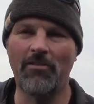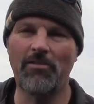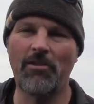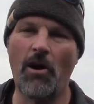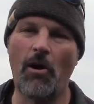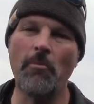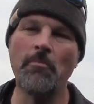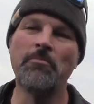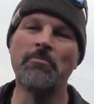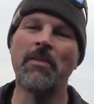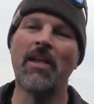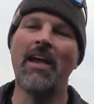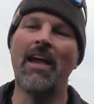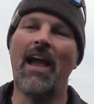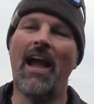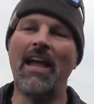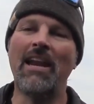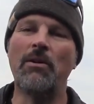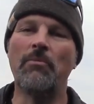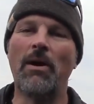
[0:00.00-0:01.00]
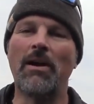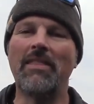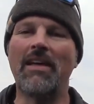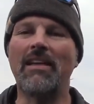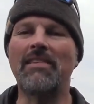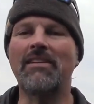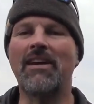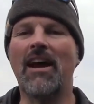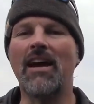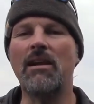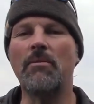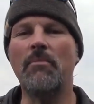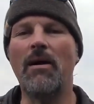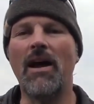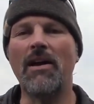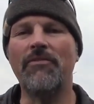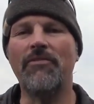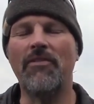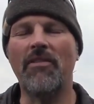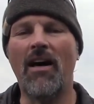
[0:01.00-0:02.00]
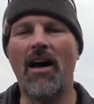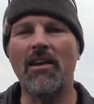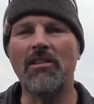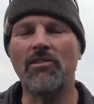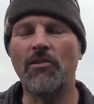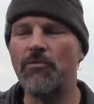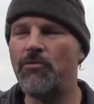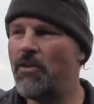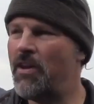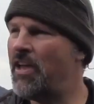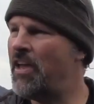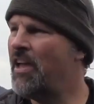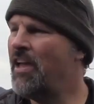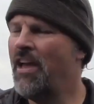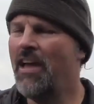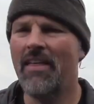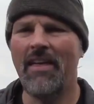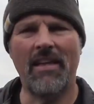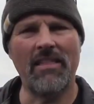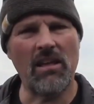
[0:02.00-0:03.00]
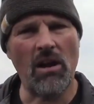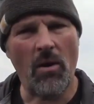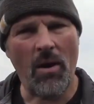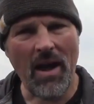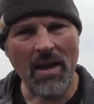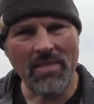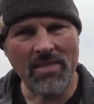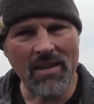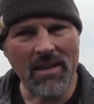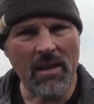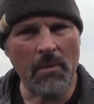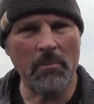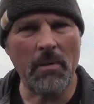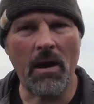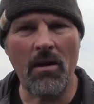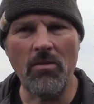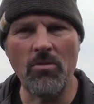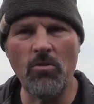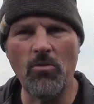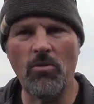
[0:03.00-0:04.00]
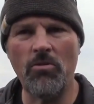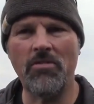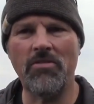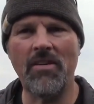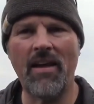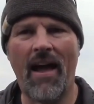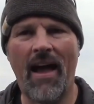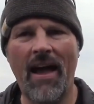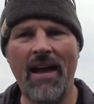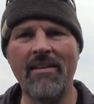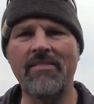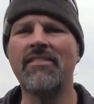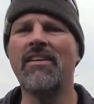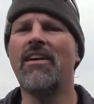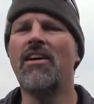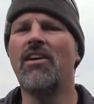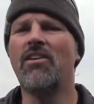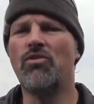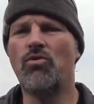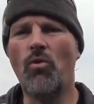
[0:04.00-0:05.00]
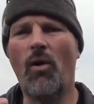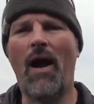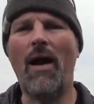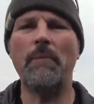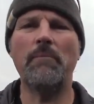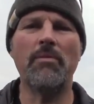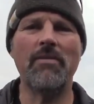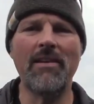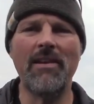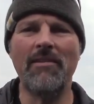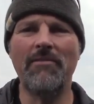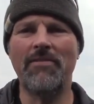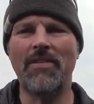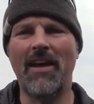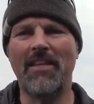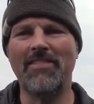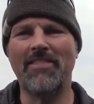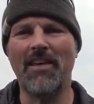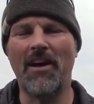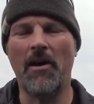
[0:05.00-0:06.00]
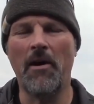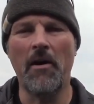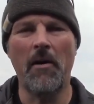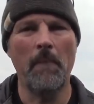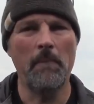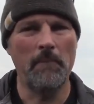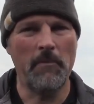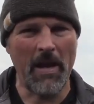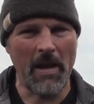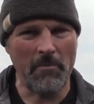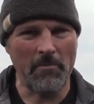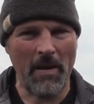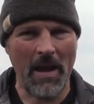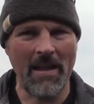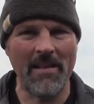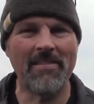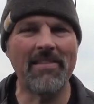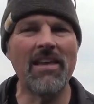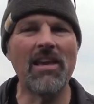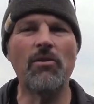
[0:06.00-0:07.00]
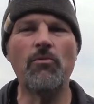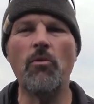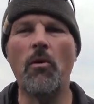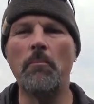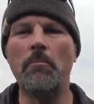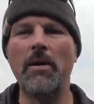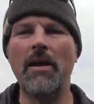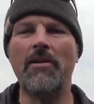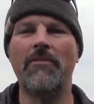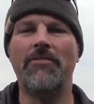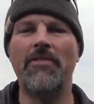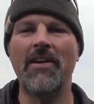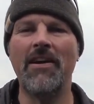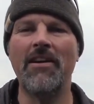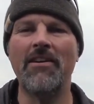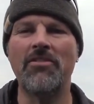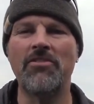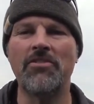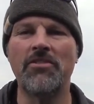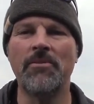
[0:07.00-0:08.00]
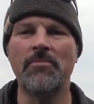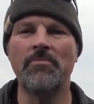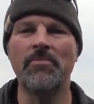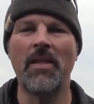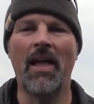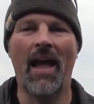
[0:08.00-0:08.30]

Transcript: So anyway, that's kind of my philosophy. That's how I think about lure size. Do I believe that the big baits equal big fish?